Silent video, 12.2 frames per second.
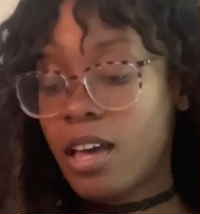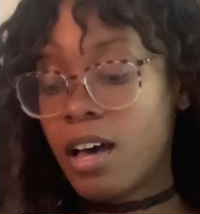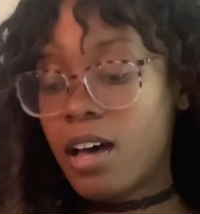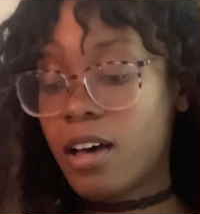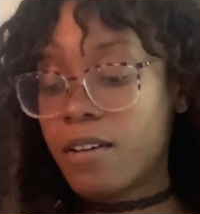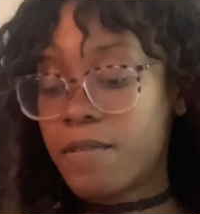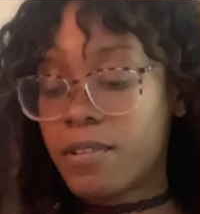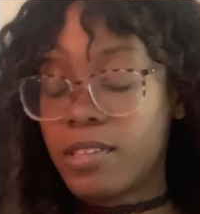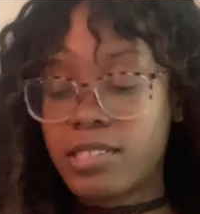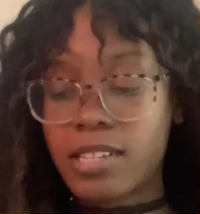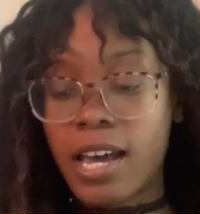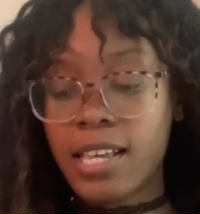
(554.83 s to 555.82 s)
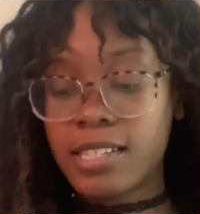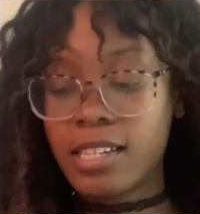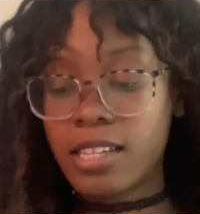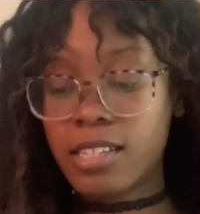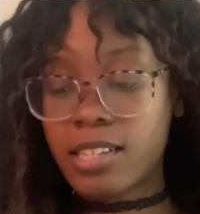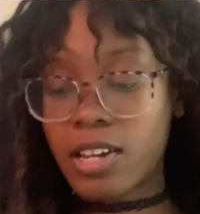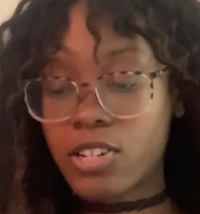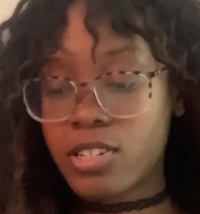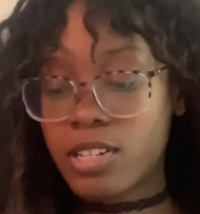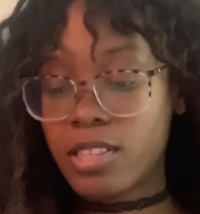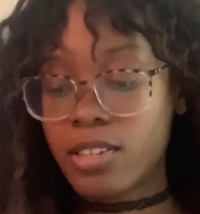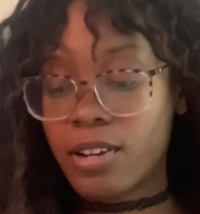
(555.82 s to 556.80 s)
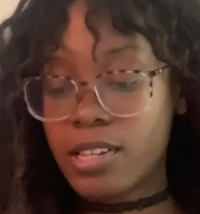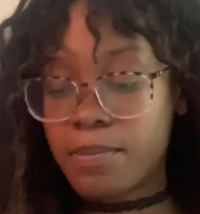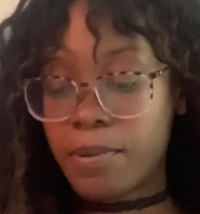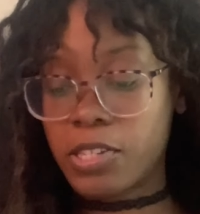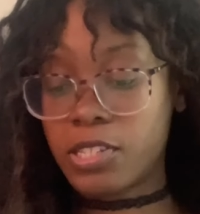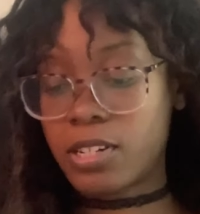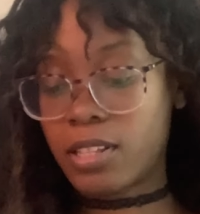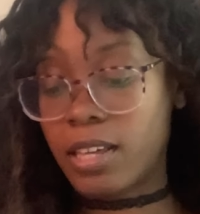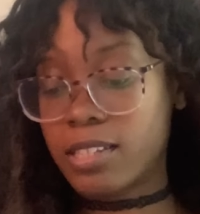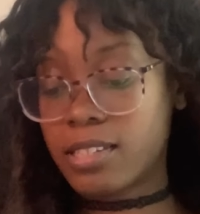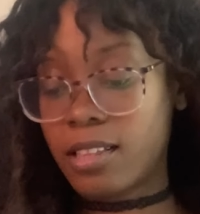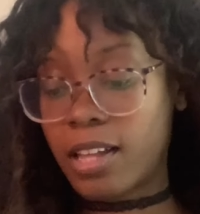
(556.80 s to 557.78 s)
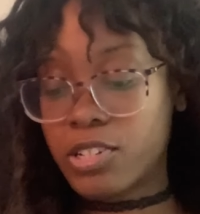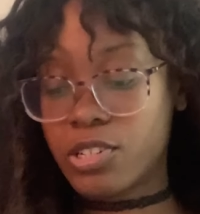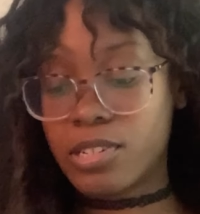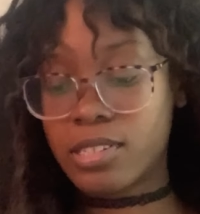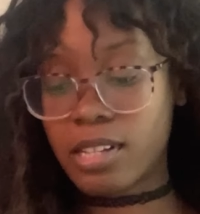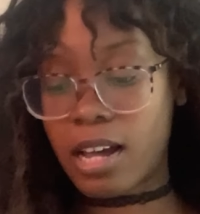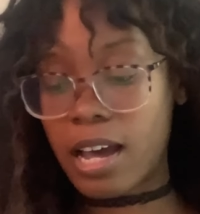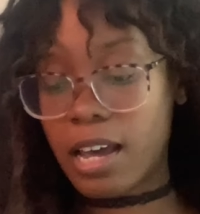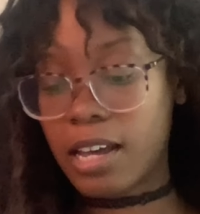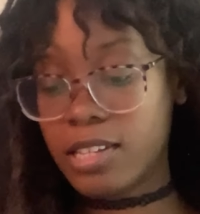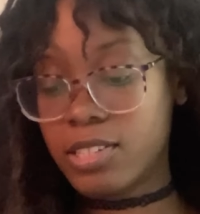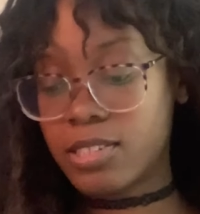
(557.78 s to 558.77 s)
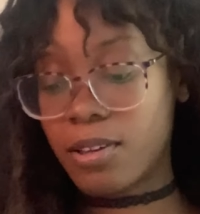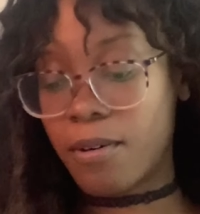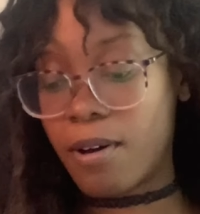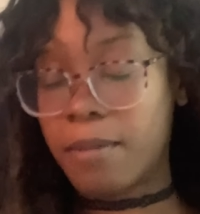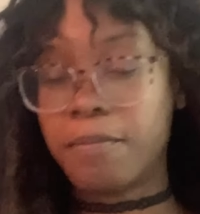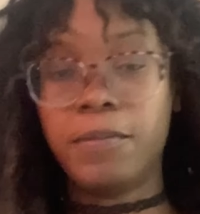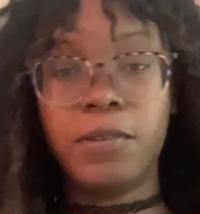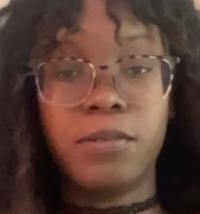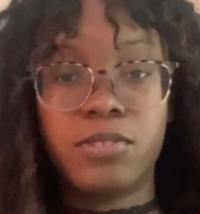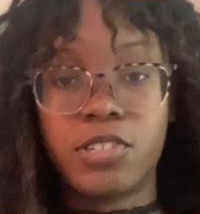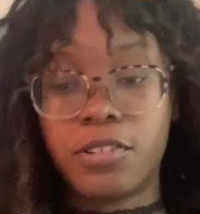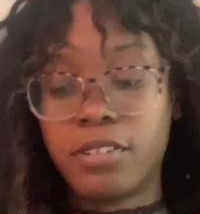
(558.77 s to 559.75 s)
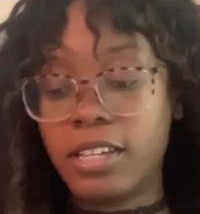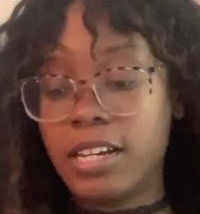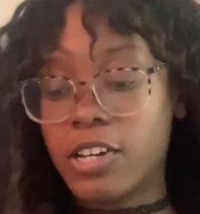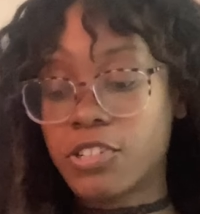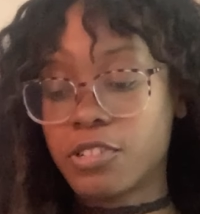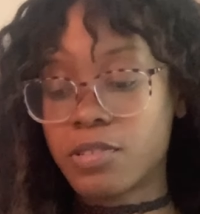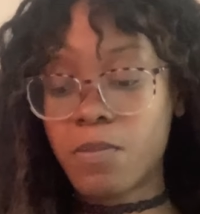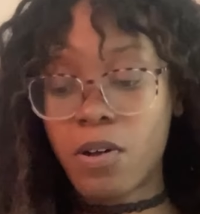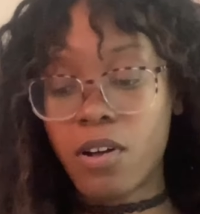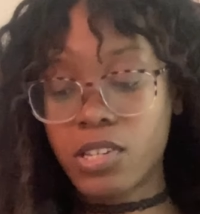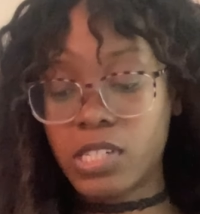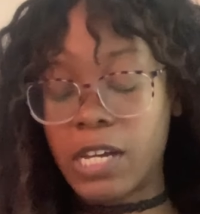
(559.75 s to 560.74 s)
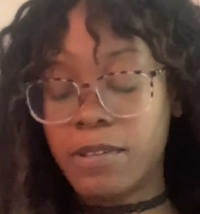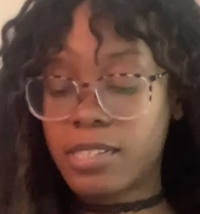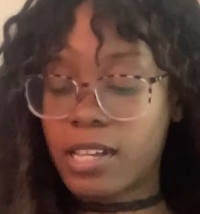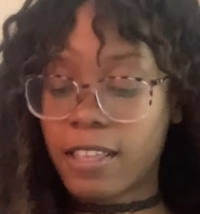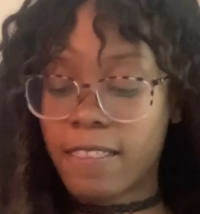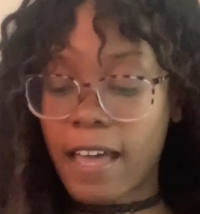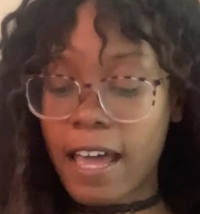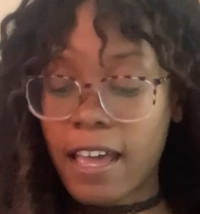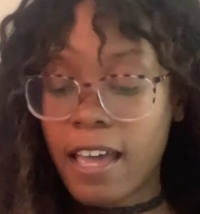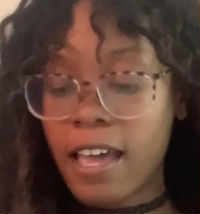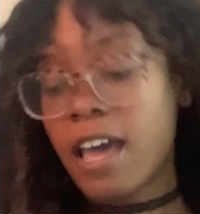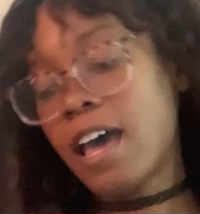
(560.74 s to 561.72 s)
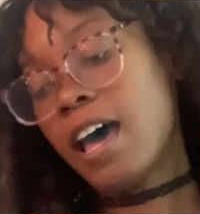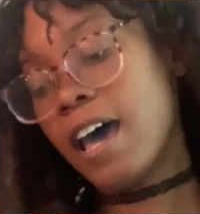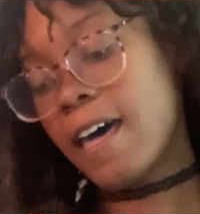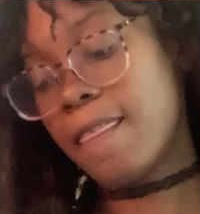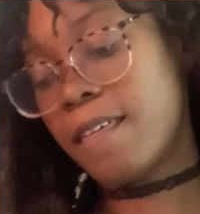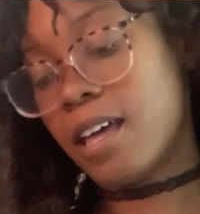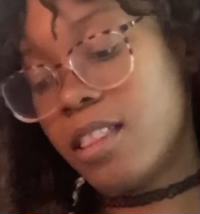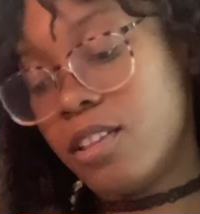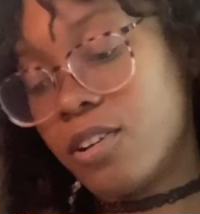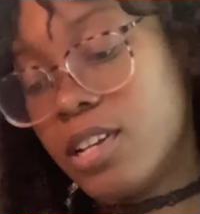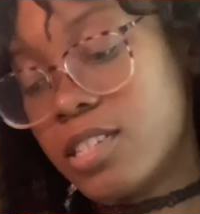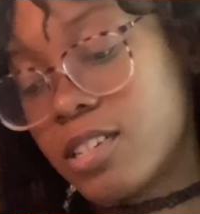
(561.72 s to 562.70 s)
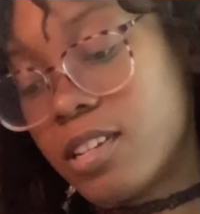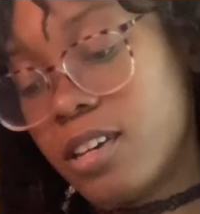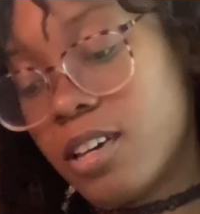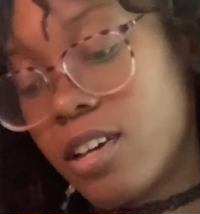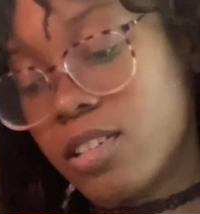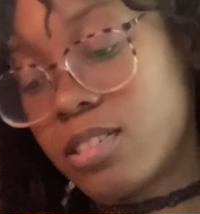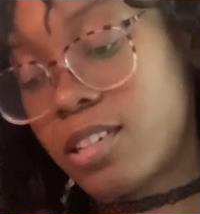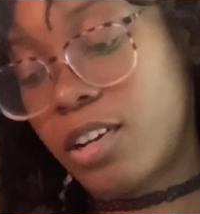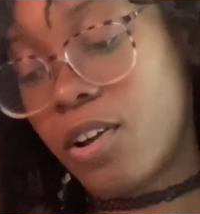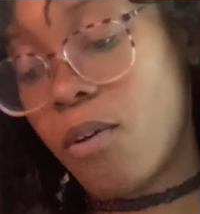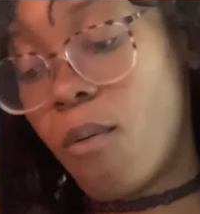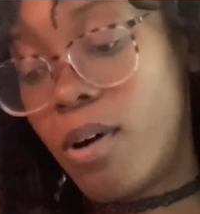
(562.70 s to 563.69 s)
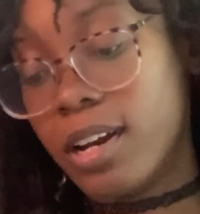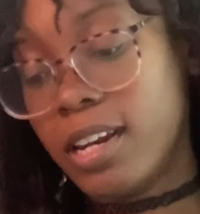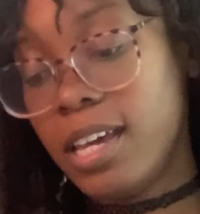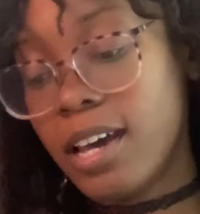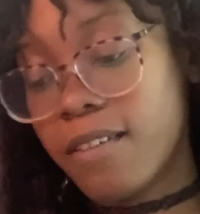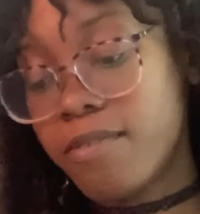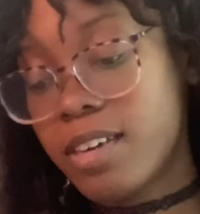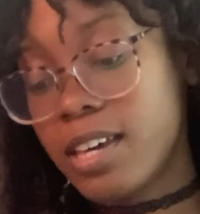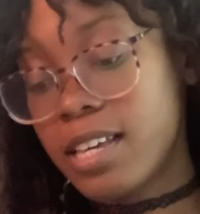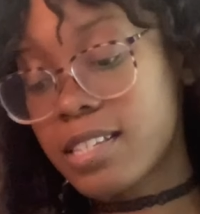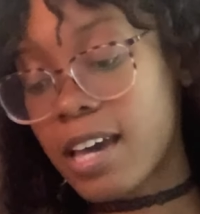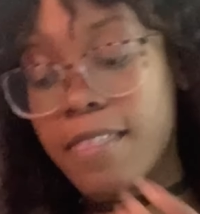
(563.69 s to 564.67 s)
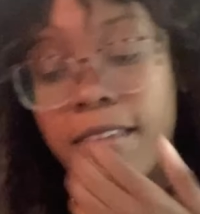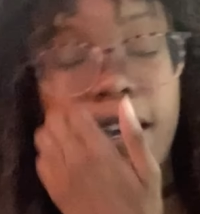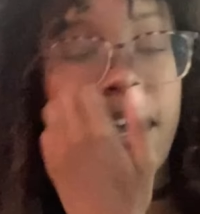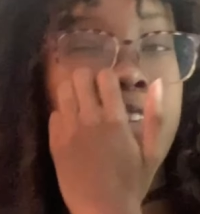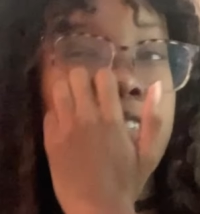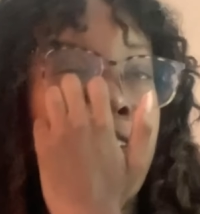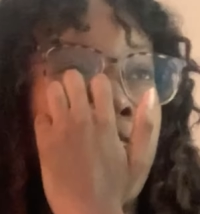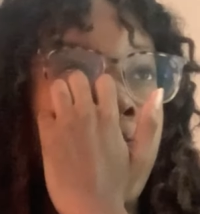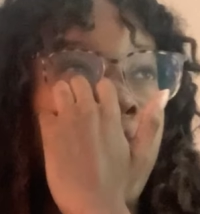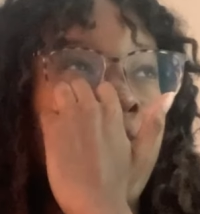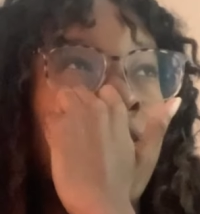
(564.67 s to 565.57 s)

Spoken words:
For the sizing section, there is a place to like select your size. So I'm generally an extra small, so I'd select that. And then there is a certain quantity of these. I think I said